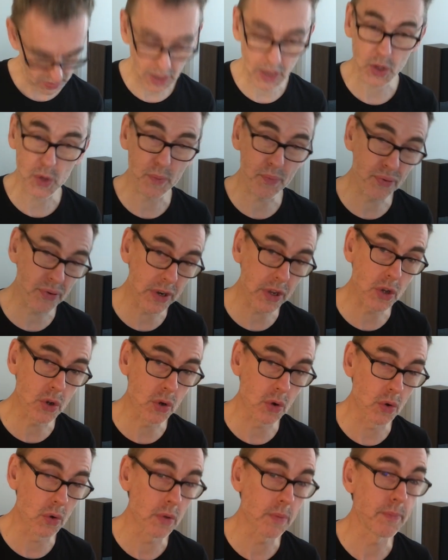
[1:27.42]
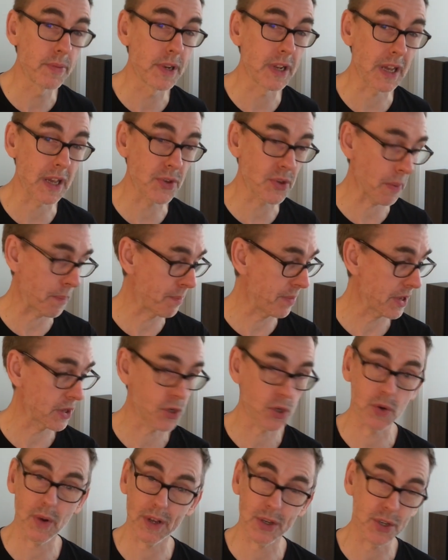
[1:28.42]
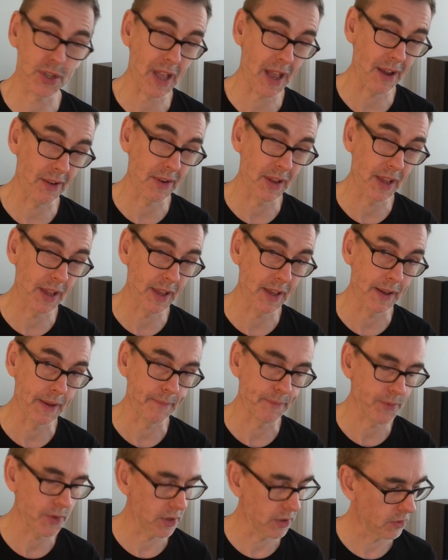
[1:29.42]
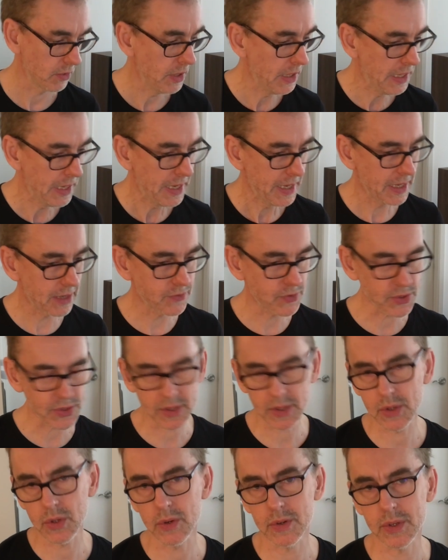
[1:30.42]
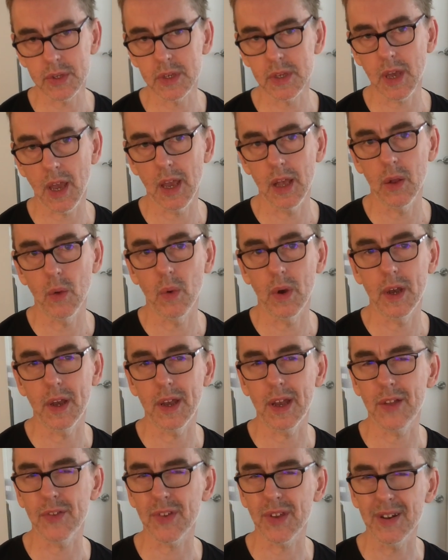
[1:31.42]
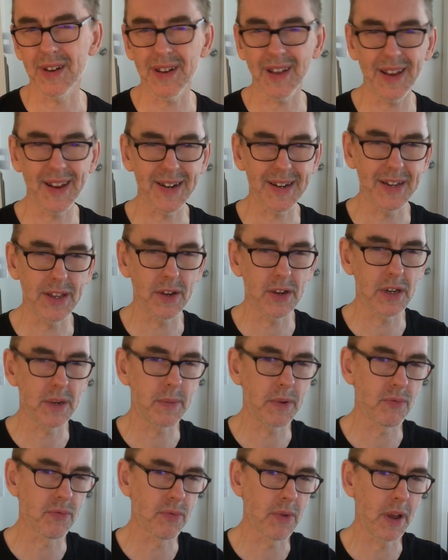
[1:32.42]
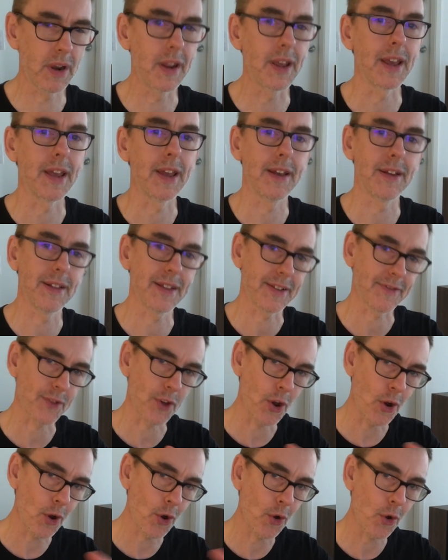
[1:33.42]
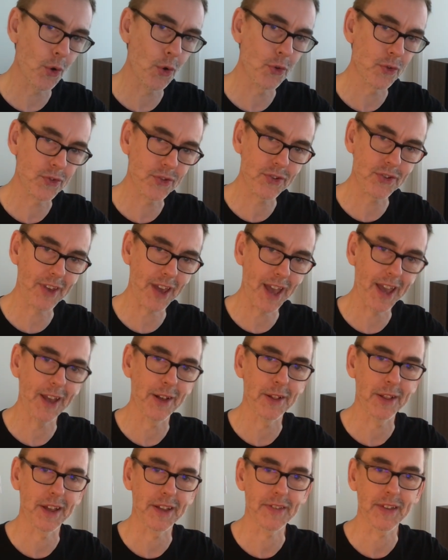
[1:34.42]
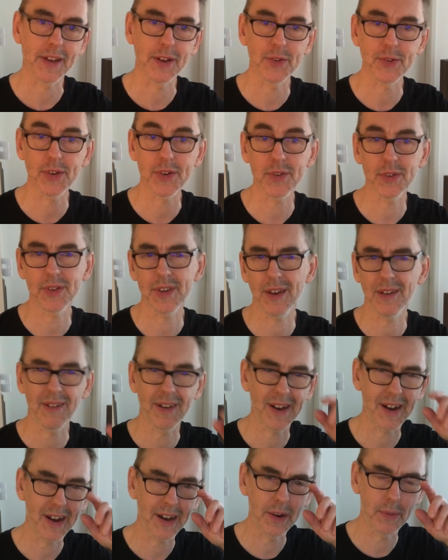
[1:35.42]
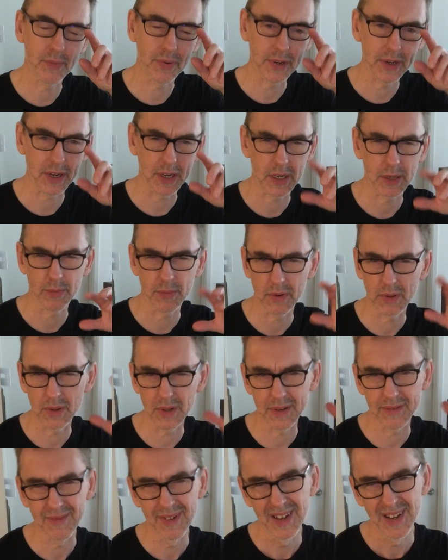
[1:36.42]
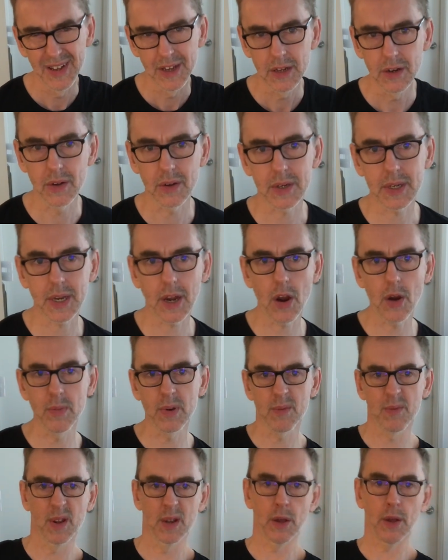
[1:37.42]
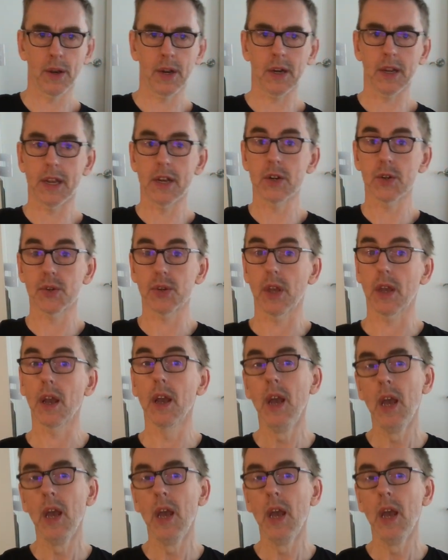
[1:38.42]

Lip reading: is pretty cool, but it is a big stretch down here, you know. Now this is a sort of scale where it's unlikely you're going to be running it like the whole scale like that, because it can sound kind of predictable and not terribly melodically interesting.